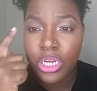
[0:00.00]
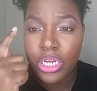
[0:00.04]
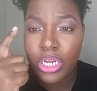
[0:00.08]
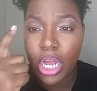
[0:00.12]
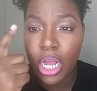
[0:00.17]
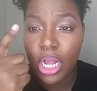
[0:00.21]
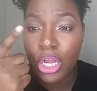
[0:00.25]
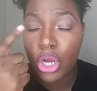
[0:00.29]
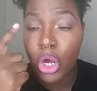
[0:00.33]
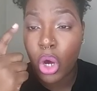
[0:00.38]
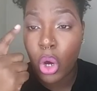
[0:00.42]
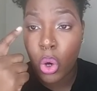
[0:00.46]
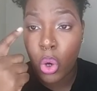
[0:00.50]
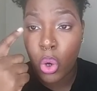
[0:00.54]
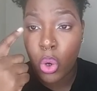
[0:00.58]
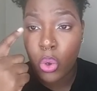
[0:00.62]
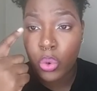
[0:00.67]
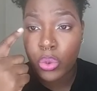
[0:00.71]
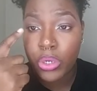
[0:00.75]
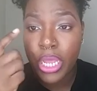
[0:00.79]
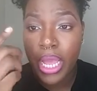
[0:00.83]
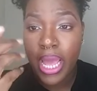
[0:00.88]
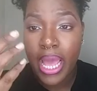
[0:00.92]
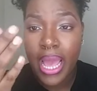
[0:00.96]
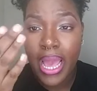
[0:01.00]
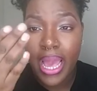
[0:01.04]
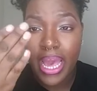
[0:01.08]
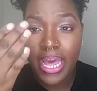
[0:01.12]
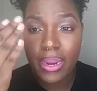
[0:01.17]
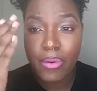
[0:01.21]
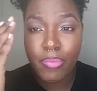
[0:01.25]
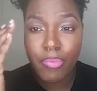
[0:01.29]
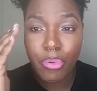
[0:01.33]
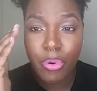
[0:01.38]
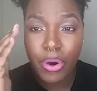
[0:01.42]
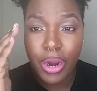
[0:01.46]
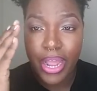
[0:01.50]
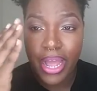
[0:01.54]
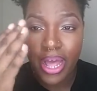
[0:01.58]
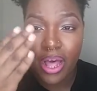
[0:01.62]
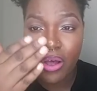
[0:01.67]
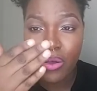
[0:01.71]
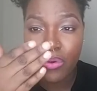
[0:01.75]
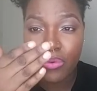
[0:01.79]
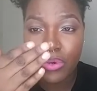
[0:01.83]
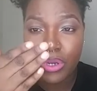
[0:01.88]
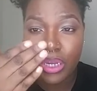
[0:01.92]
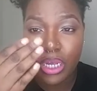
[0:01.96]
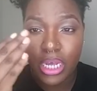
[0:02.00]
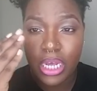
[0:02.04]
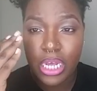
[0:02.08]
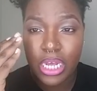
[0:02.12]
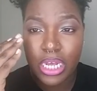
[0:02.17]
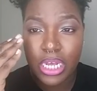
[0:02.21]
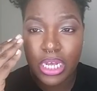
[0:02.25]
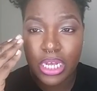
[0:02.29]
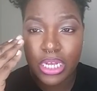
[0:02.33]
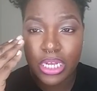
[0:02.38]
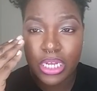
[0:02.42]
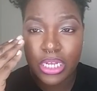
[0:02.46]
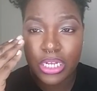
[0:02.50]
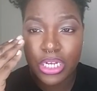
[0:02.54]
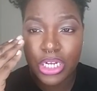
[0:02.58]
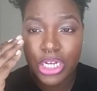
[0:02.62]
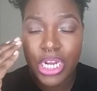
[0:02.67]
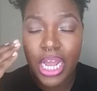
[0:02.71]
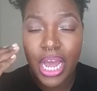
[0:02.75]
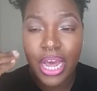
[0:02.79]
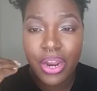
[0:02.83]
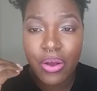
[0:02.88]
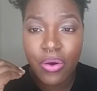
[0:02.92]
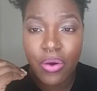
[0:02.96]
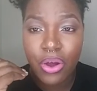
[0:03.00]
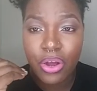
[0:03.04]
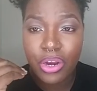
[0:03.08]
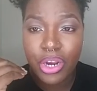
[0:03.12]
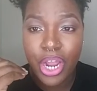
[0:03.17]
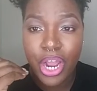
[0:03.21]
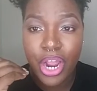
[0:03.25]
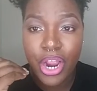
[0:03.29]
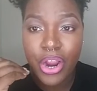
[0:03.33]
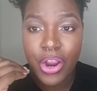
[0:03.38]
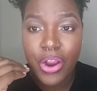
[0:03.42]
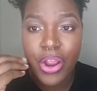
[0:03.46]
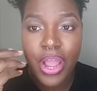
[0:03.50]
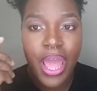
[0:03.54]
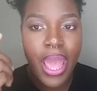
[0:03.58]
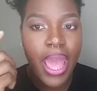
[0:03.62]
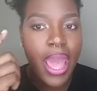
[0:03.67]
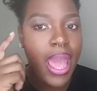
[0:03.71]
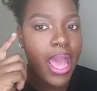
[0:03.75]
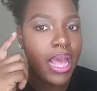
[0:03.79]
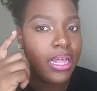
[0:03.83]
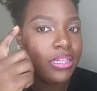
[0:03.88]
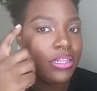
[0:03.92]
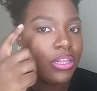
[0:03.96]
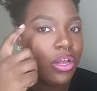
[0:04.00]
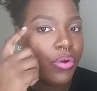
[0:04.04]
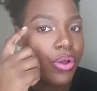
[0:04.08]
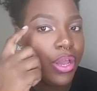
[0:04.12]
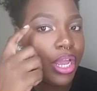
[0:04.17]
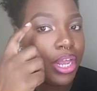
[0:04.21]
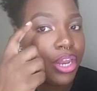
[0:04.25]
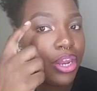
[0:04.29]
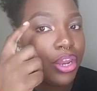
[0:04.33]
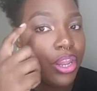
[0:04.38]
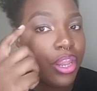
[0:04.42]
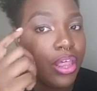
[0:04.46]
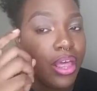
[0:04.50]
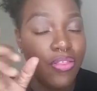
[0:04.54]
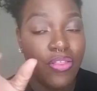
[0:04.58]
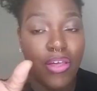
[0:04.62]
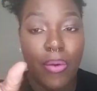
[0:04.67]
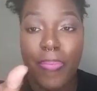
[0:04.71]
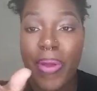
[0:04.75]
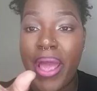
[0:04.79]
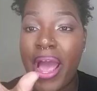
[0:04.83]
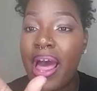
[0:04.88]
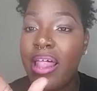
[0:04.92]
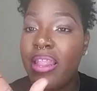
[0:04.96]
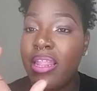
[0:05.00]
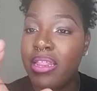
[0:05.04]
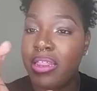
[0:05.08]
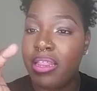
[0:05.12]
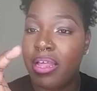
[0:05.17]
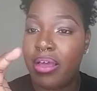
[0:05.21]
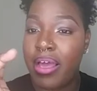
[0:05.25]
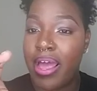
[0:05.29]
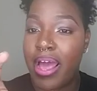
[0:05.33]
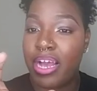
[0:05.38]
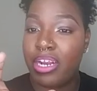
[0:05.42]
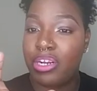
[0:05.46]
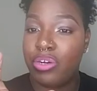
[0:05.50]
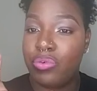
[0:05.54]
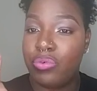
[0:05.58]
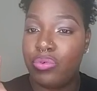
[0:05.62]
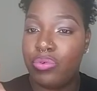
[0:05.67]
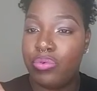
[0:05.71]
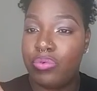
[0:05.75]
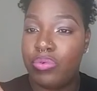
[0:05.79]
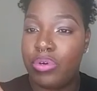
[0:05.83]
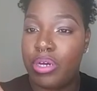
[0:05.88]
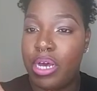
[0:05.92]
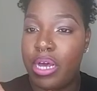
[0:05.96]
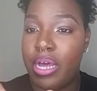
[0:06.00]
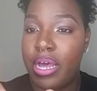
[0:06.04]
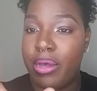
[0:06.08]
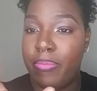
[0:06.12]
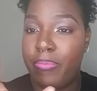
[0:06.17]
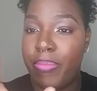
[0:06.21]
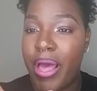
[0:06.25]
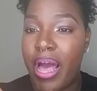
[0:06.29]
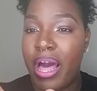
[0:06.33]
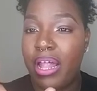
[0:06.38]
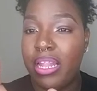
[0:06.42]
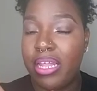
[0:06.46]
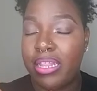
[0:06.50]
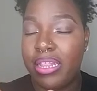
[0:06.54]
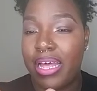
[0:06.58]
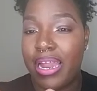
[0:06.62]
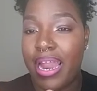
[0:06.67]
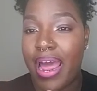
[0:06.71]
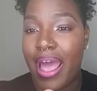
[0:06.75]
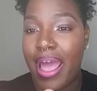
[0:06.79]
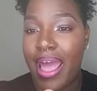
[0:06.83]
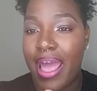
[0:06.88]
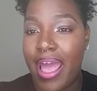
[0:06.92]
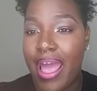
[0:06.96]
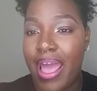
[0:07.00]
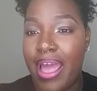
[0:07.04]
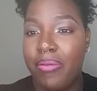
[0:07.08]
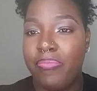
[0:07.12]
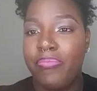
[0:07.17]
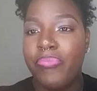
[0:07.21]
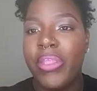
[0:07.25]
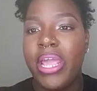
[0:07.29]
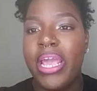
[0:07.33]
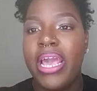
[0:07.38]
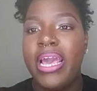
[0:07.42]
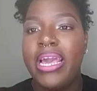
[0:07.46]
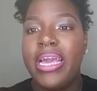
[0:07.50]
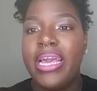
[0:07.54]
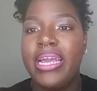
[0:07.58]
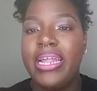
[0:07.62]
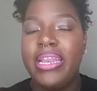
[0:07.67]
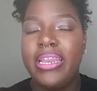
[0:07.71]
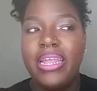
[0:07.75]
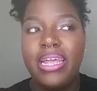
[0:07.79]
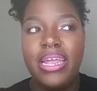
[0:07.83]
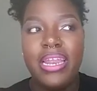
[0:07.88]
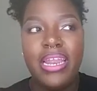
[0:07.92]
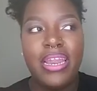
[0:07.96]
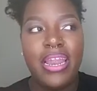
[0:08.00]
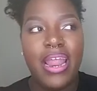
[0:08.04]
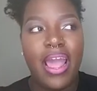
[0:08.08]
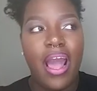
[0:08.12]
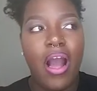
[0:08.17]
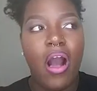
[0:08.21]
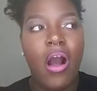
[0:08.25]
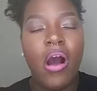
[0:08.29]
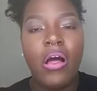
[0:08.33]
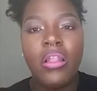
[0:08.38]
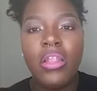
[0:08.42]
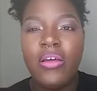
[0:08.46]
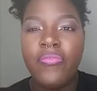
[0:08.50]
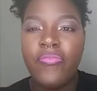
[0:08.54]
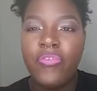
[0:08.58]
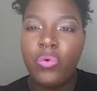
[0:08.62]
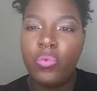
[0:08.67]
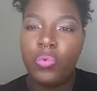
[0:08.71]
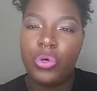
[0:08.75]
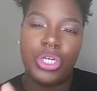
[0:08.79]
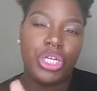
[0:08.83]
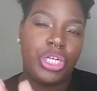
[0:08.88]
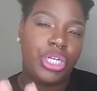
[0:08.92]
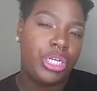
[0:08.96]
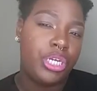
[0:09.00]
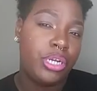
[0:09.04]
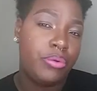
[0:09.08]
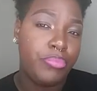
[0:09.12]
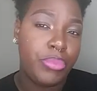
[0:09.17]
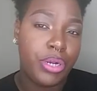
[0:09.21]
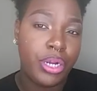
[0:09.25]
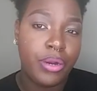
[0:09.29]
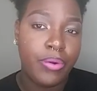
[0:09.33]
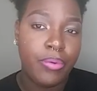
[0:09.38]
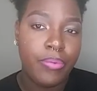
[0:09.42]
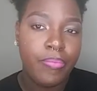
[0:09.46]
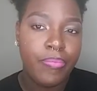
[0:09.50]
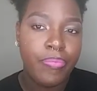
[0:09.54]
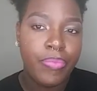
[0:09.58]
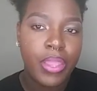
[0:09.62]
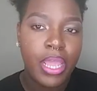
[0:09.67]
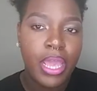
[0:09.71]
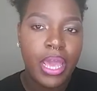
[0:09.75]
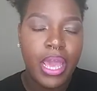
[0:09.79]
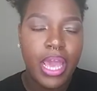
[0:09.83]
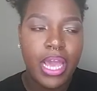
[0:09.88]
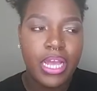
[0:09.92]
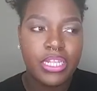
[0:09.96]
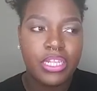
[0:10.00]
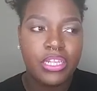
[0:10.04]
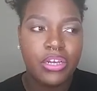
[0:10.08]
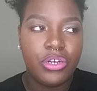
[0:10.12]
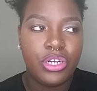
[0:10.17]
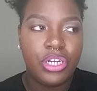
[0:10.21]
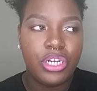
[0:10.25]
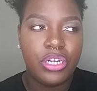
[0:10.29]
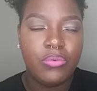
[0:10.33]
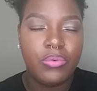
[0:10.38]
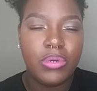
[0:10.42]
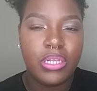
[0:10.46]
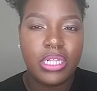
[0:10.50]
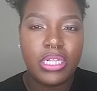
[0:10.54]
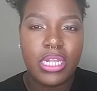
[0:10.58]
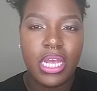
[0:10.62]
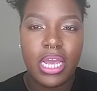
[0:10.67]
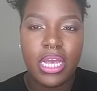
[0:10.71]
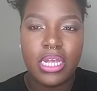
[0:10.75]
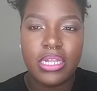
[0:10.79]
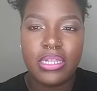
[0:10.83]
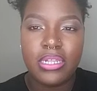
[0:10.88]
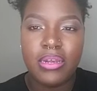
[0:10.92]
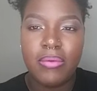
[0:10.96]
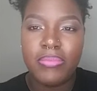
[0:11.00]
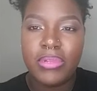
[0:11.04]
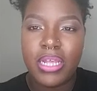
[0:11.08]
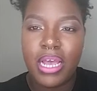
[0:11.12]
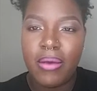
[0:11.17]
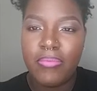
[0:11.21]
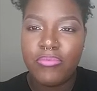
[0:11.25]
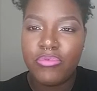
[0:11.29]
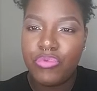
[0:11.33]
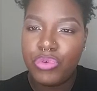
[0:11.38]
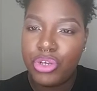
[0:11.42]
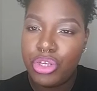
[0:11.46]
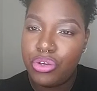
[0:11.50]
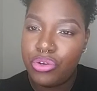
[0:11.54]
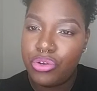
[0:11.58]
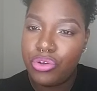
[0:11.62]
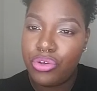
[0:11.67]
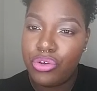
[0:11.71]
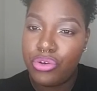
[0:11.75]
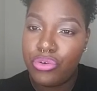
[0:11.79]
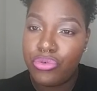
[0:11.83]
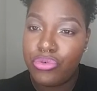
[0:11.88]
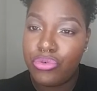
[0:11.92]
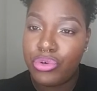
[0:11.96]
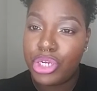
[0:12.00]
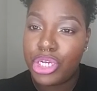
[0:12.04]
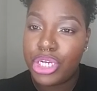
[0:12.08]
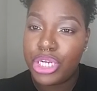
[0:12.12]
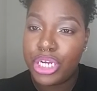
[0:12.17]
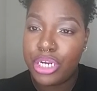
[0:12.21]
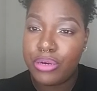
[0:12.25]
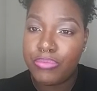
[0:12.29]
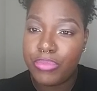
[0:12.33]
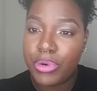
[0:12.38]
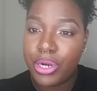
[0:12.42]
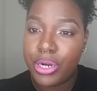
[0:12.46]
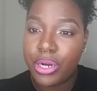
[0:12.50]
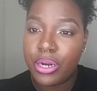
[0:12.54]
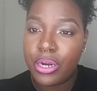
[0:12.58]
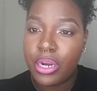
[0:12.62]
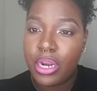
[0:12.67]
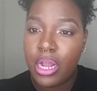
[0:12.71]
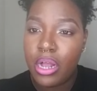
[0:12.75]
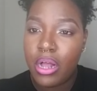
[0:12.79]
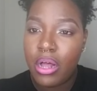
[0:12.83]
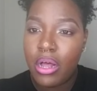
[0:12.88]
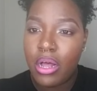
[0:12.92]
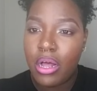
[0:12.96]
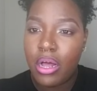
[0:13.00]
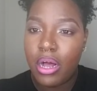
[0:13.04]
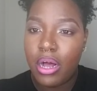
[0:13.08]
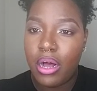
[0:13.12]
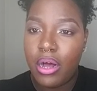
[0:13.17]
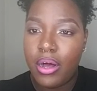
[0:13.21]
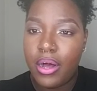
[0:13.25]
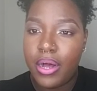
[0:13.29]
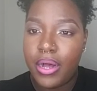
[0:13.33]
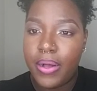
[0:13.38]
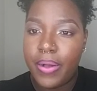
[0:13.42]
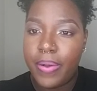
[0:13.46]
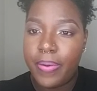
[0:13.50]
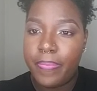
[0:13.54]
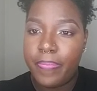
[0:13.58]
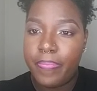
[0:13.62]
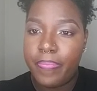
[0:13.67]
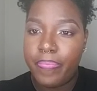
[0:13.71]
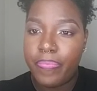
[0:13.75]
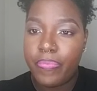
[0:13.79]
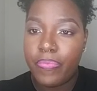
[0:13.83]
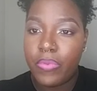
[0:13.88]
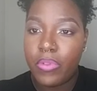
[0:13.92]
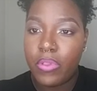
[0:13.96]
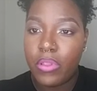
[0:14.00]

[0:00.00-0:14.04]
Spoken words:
and a brown shadow on her. And so in the palette, the actual palette that I had, all of it was shimmer. And so she was saying sometimes when you use shimmer on